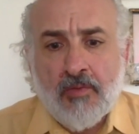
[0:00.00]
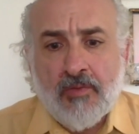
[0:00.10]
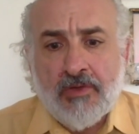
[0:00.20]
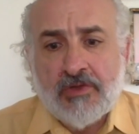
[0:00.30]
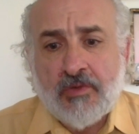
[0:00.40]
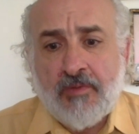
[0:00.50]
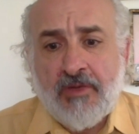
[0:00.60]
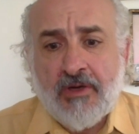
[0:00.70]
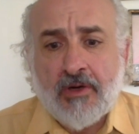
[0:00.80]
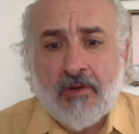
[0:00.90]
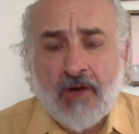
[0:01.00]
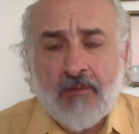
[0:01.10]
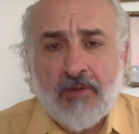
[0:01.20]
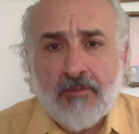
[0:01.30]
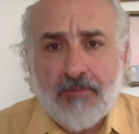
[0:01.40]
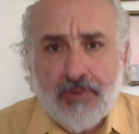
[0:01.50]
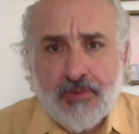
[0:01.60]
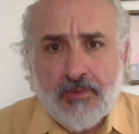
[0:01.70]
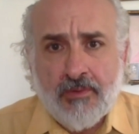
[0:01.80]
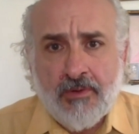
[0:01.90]
This would be an incredible
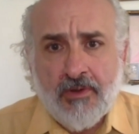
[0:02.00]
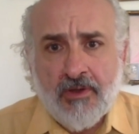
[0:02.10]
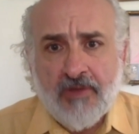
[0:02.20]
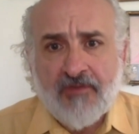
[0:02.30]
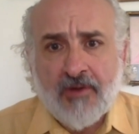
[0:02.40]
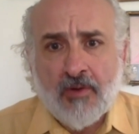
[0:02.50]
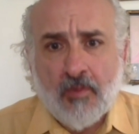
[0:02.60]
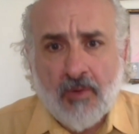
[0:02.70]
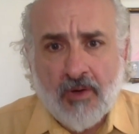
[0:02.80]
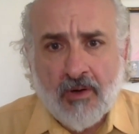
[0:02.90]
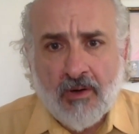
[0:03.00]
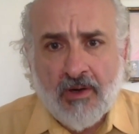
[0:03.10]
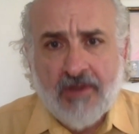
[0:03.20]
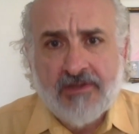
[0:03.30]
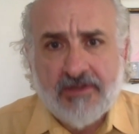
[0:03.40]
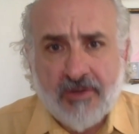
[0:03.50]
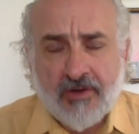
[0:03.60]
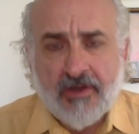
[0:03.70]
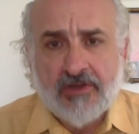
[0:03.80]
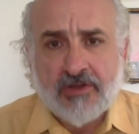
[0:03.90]
boon if there were a
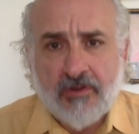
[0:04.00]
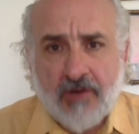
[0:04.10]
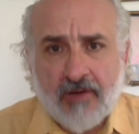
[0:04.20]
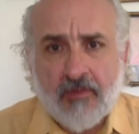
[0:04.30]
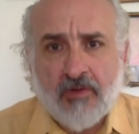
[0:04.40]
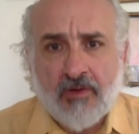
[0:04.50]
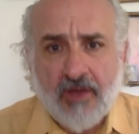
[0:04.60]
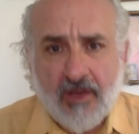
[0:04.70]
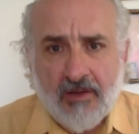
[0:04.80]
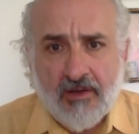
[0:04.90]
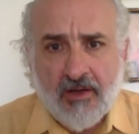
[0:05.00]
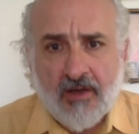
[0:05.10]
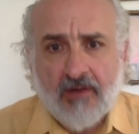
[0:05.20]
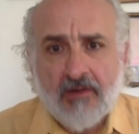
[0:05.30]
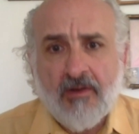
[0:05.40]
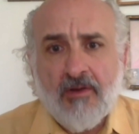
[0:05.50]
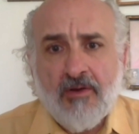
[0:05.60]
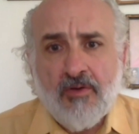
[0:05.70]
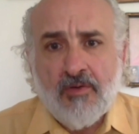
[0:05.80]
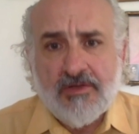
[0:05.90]
serious, credible candidate
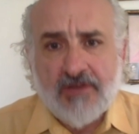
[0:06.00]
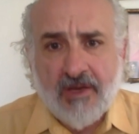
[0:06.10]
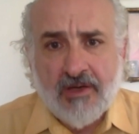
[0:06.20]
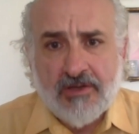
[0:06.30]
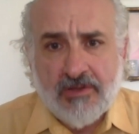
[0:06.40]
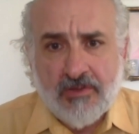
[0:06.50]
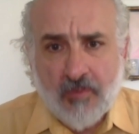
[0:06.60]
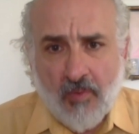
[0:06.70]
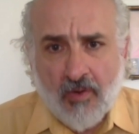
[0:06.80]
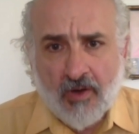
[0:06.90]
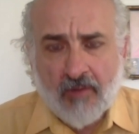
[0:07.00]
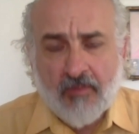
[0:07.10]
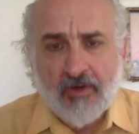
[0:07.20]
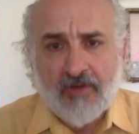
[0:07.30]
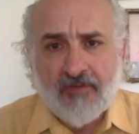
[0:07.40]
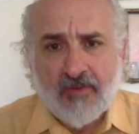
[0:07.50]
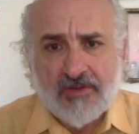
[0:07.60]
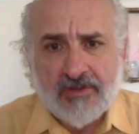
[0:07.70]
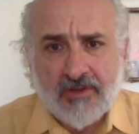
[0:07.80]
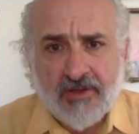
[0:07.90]
who was anti-war, but
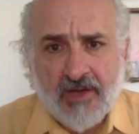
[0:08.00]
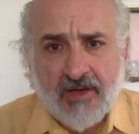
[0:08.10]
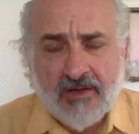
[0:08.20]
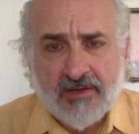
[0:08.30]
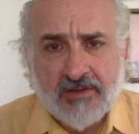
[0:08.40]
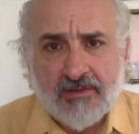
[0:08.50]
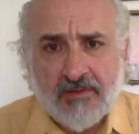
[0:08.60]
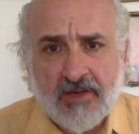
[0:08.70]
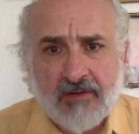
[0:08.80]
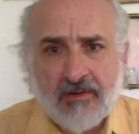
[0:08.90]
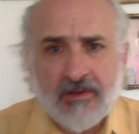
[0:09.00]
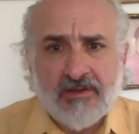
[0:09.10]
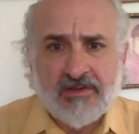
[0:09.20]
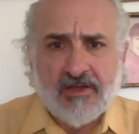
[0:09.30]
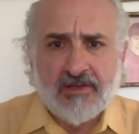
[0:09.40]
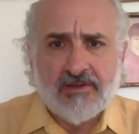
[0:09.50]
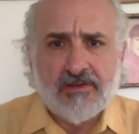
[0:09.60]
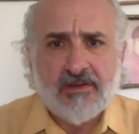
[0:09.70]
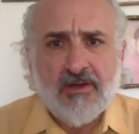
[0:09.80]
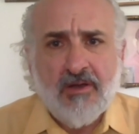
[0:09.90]
unfortunately that doesn't yet exist.